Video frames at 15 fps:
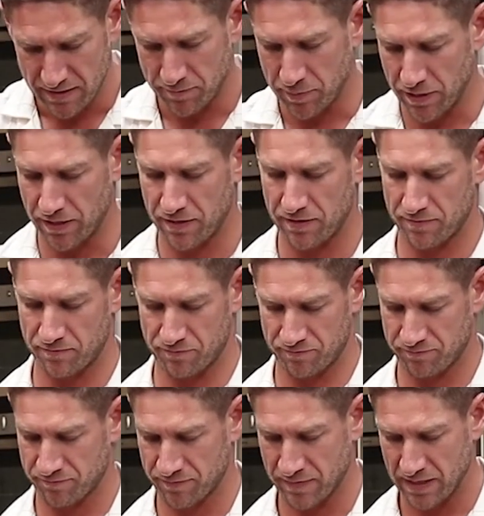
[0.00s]
but
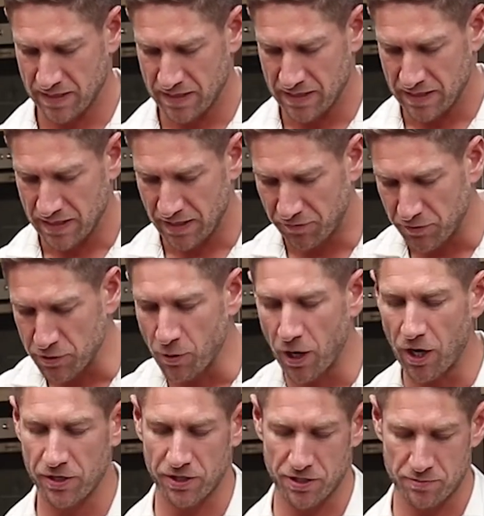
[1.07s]
if you
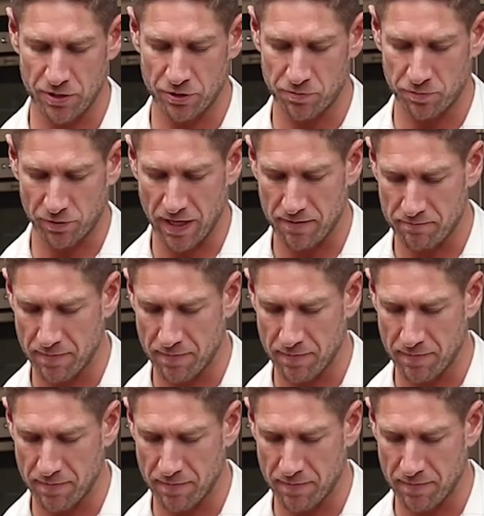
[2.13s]
are going to meal prep,